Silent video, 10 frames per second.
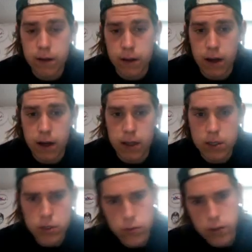On
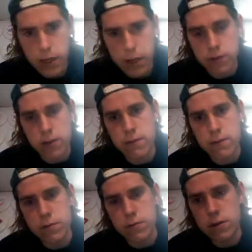this one, I have to give
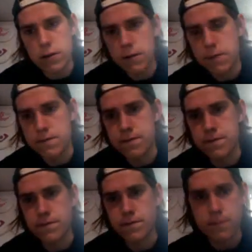it to the,
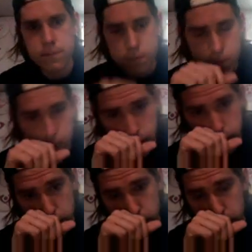what do
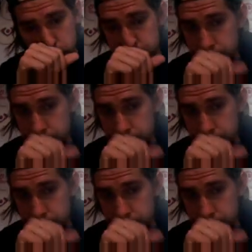you call it,